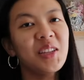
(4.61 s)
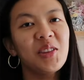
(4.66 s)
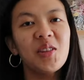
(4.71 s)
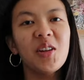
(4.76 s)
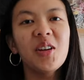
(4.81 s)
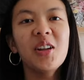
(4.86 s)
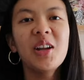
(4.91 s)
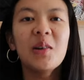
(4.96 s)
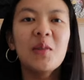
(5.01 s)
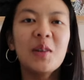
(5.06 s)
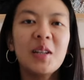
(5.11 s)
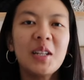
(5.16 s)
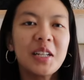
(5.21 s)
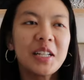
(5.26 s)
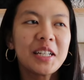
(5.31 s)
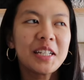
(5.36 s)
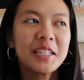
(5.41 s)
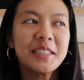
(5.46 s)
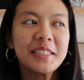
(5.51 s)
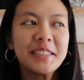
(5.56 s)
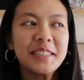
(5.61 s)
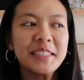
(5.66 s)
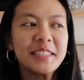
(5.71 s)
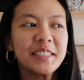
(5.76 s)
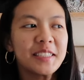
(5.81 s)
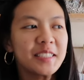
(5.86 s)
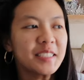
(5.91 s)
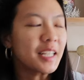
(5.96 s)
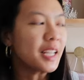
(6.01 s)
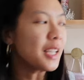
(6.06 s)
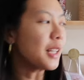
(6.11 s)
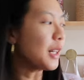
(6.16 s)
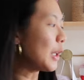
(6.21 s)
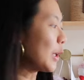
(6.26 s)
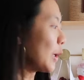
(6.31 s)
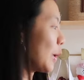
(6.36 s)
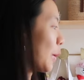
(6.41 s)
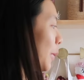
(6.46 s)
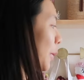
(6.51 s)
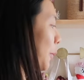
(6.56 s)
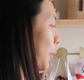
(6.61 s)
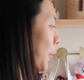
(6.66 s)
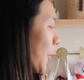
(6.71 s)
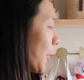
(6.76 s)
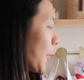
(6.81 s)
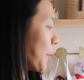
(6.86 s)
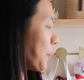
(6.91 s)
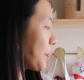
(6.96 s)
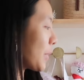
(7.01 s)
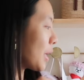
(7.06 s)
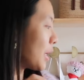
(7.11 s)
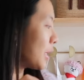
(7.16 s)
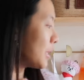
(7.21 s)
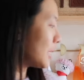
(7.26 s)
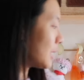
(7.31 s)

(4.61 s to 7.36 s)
Thought I would sing it a little bit more.